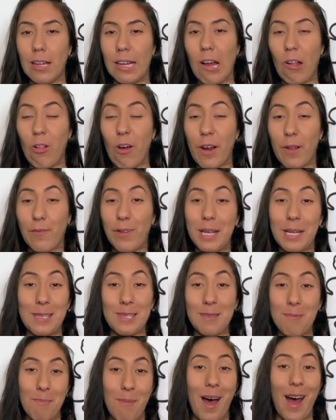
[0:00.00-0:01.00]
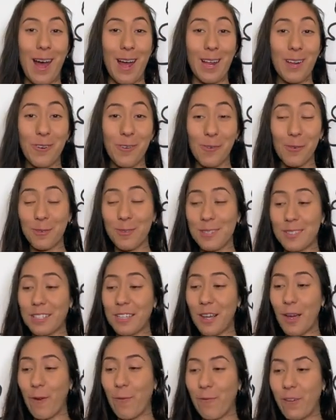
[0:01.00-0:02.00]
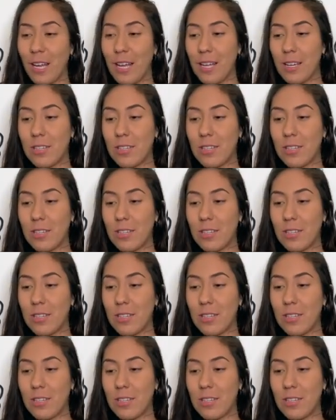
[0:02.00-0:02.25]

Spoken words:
a lot of it is my old stuff.